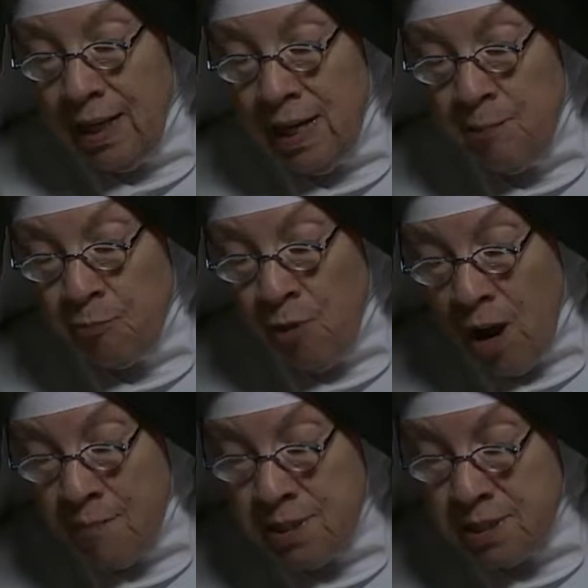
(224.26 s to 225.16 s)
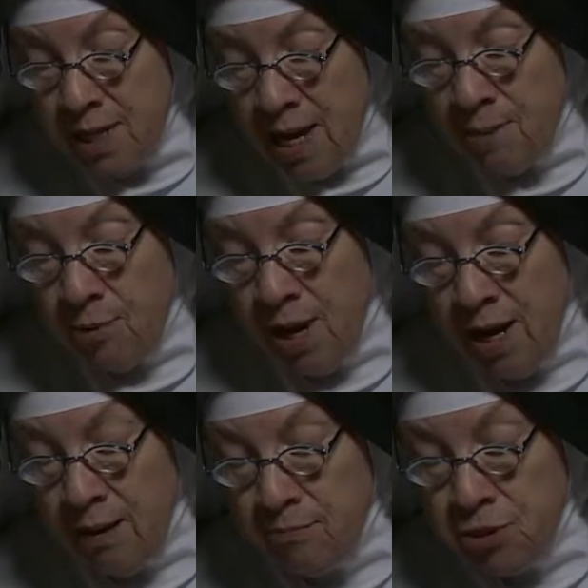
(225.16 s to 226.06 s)
he promised
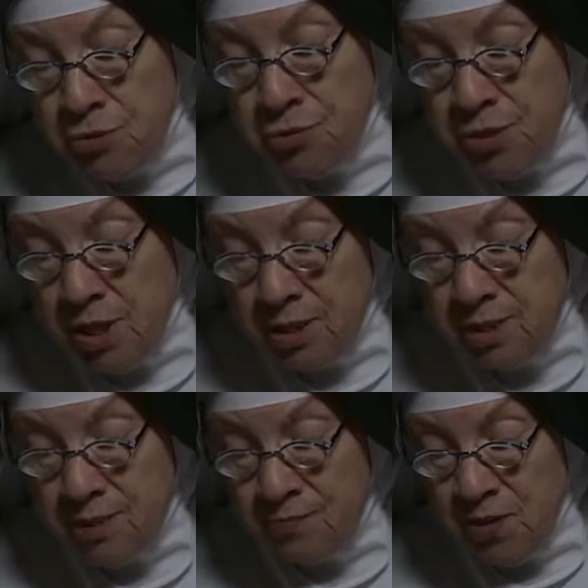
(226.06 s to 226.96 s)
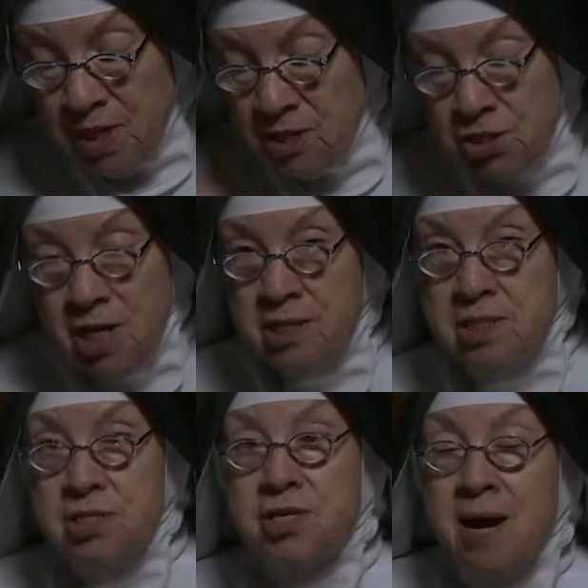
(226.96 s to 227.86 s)
Abraham two things in
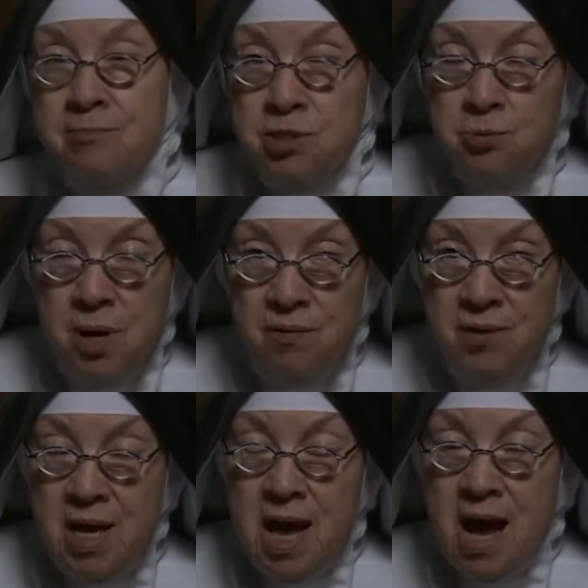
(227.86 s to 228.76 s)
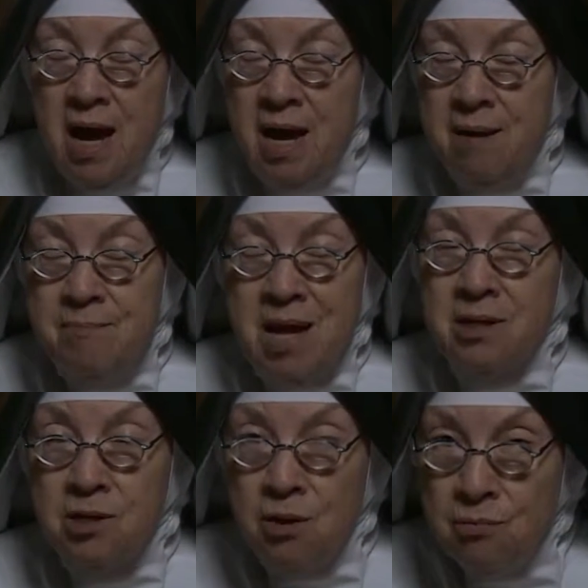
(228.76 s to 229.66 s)
Genesis chapter 12. I'm not
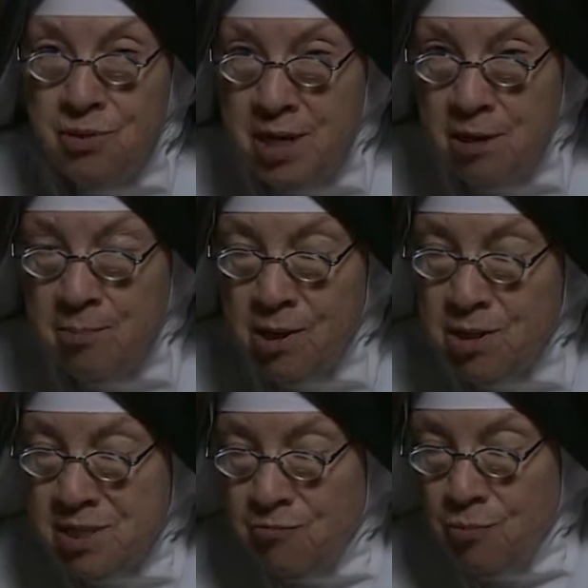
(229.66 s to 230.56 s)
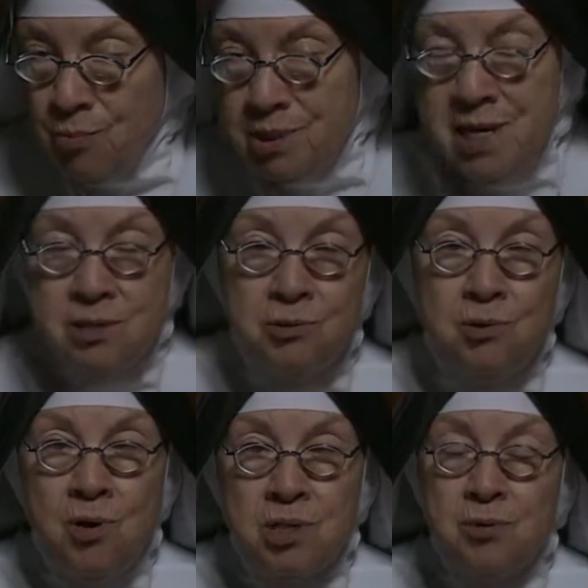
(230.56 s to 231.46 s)
going to go there because it will take too
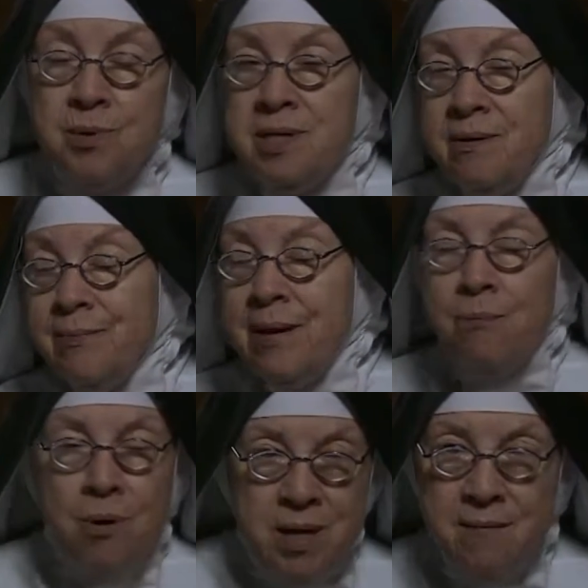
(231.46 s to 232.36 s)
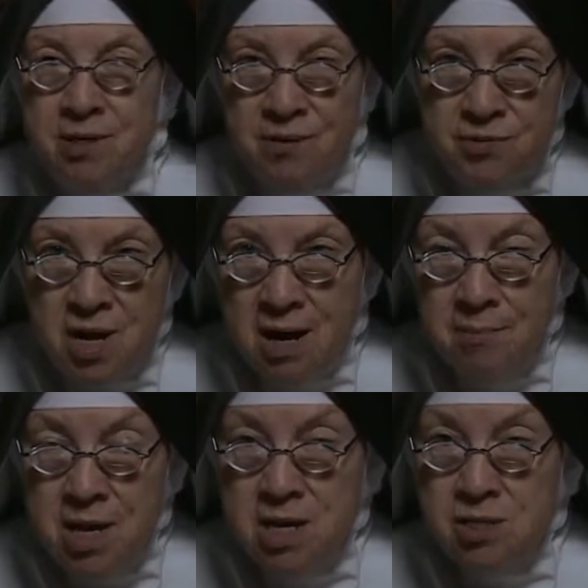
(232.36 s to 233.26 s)
long to read it. We won't have enough
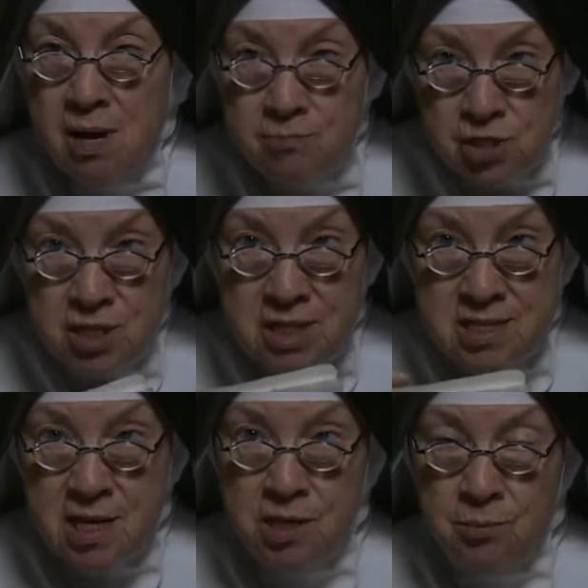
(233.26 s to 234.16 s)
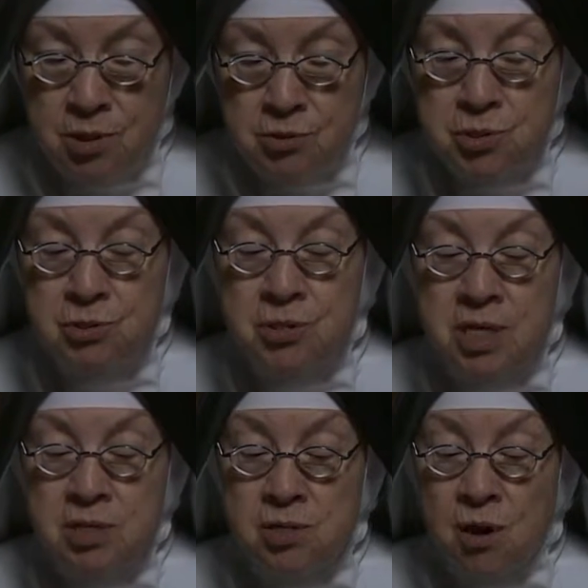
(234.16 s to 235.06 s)
time. So I'm just going to tell you what those two
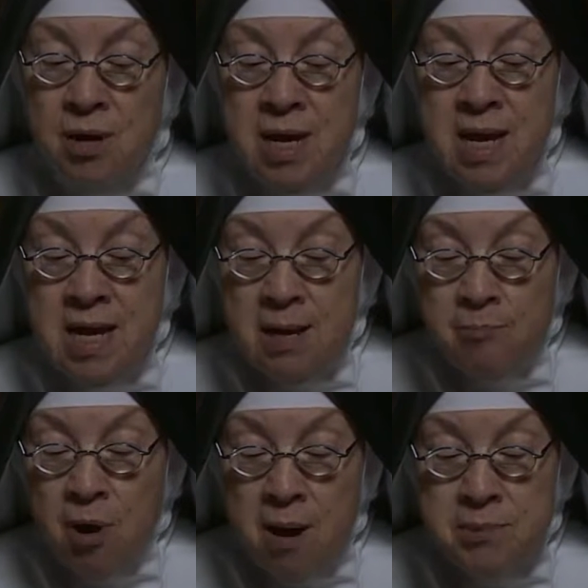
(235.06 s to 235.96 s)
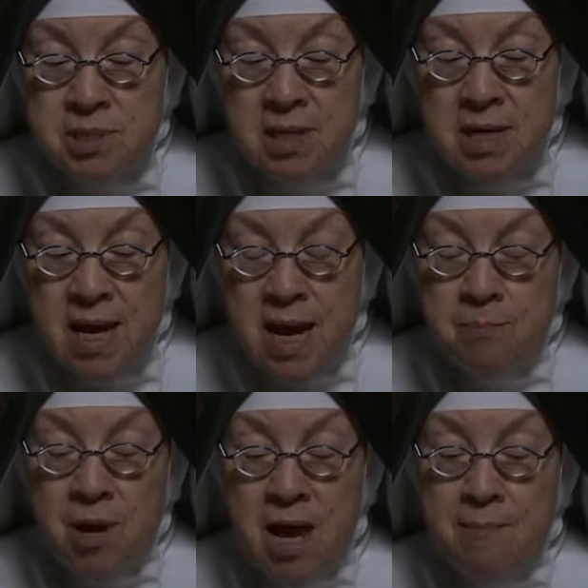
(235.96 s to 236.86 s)
things are. He promised
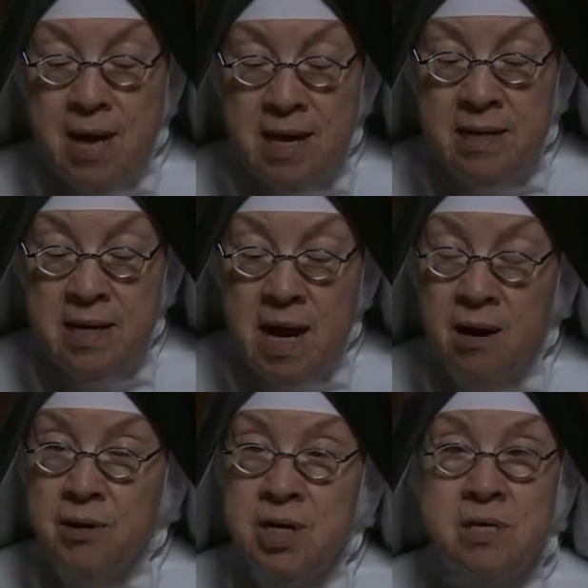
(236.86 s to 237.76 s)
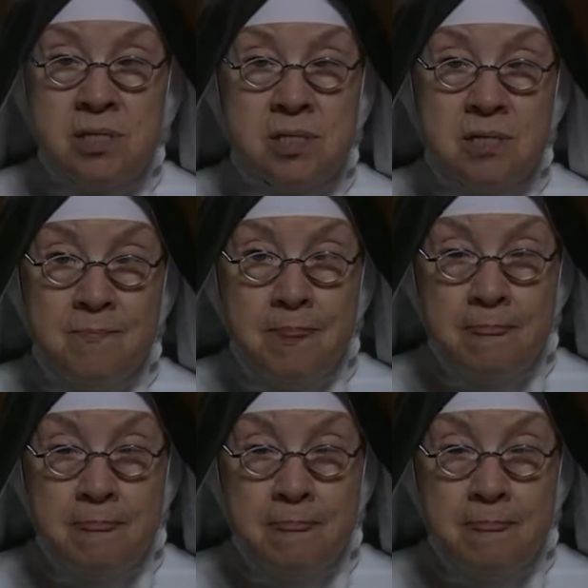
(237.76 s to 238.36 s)
Abraham an inheritance,